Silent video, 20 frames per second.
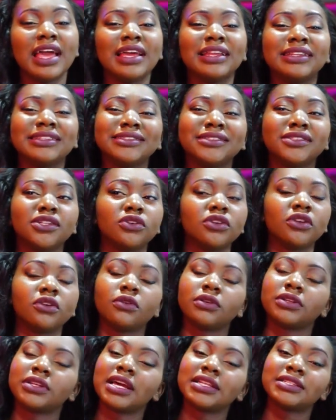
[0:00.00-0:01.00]
And, you
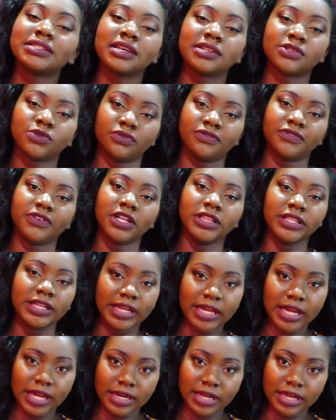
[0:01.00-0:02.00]
know, that test will fail
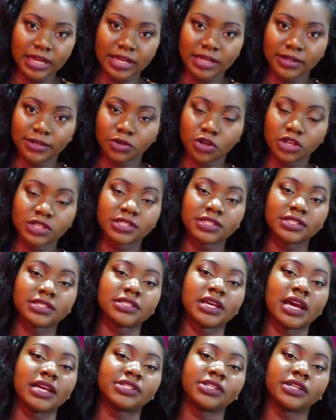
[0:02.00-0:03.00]
in Ghana. Because this
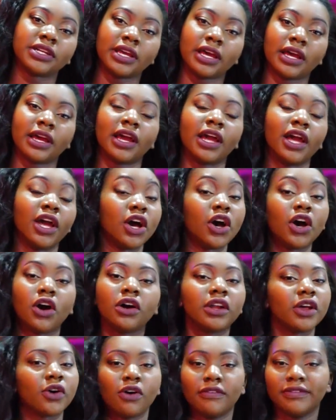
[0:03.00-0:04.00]
Side Chic Gang,
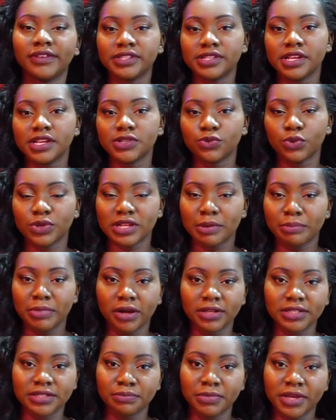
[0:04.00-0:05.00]
all the conversation was
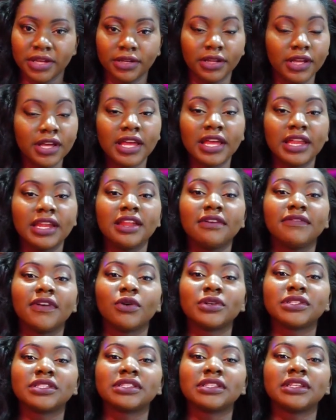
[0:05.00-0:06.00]
about men. Never
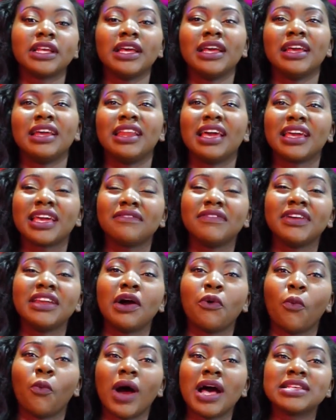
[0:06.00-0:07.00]
was, like, even
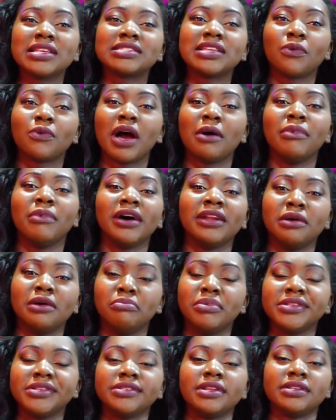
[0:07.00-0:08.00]
the ones that were about the
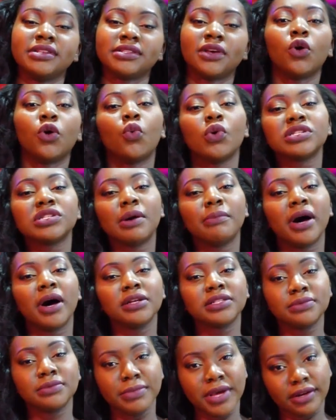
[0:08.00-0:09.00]
business was
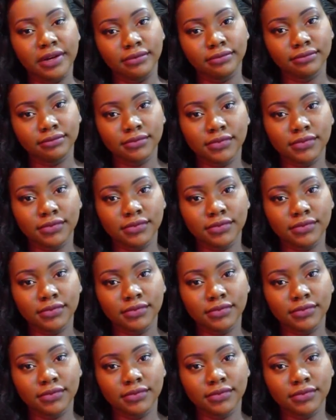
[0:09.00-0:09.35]
about men.